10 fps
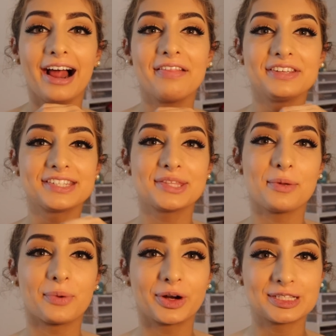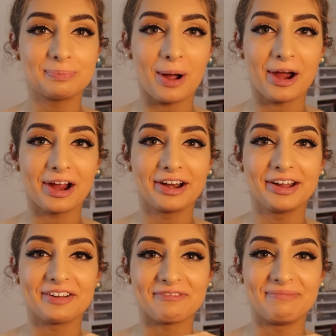This is the worst part
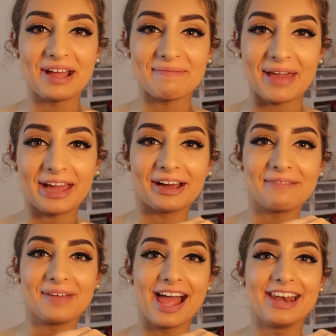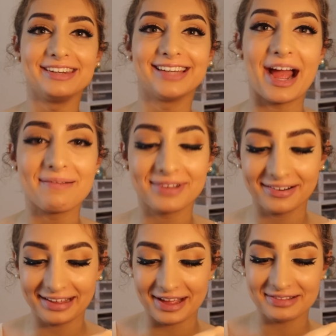of my makeup, and I'm
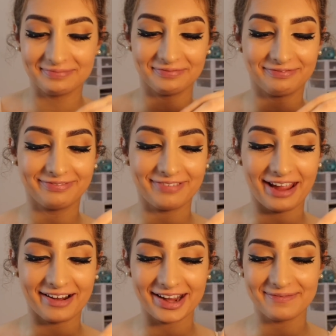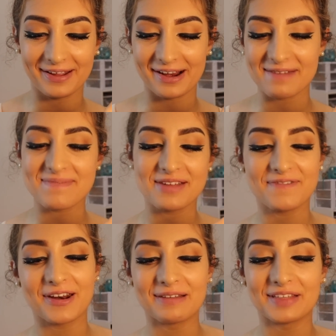gonna get very, very made
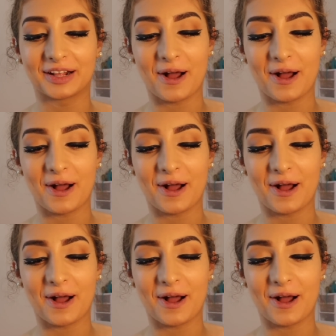fun of in the